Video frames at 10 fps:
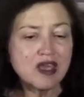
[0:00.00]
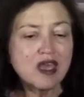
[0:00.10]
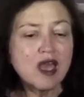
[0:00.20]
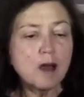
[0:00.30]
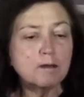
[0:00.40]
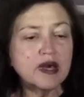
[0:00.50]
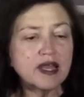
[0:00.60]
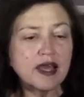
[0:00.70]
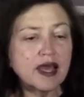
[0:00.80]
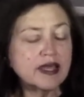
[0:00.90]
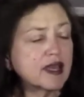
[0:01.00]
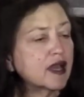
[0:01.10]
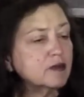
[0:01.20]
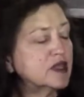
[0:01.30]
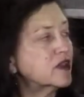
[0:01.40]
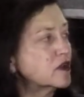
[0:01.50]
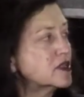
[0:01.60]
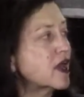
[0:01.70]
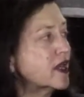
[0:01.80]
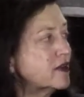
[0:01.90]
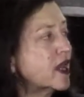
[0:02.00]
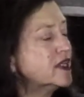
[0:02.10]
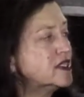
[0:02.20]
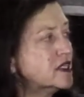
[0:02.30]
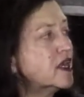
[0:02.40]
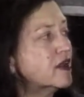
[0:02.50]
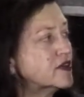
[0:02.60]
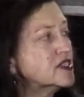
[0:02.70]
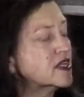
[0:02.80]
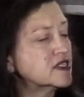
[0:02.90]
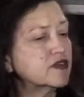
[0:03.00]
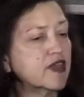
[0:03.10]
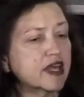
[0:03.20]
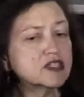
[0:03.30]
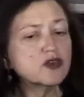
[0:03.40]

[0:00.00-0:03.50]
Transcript: Uh -huh. But I, I mean, there, I, I did have a sense of that.